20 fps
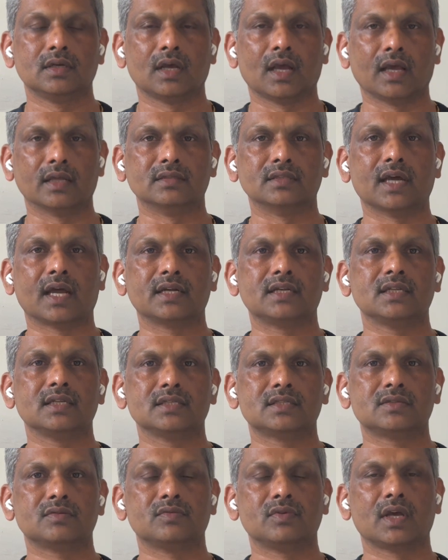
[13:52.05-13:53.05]
And that
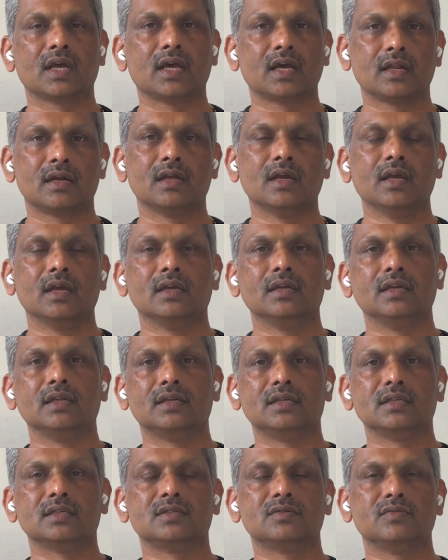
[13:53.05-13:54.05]
is where
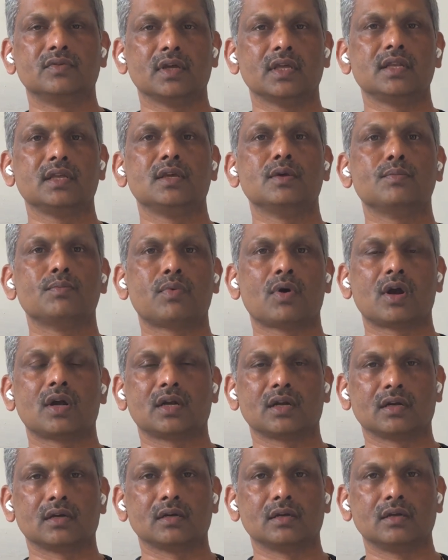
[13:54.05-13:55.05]
it is very
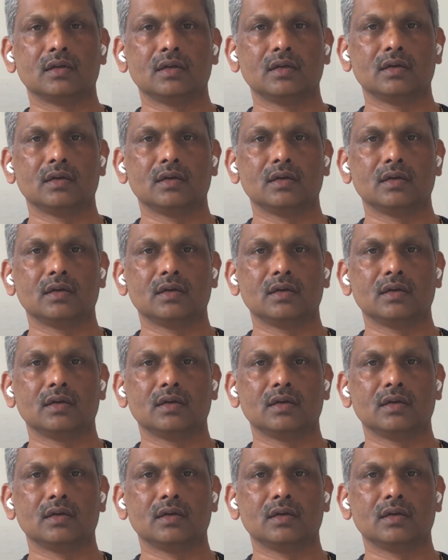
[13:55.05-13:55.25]
important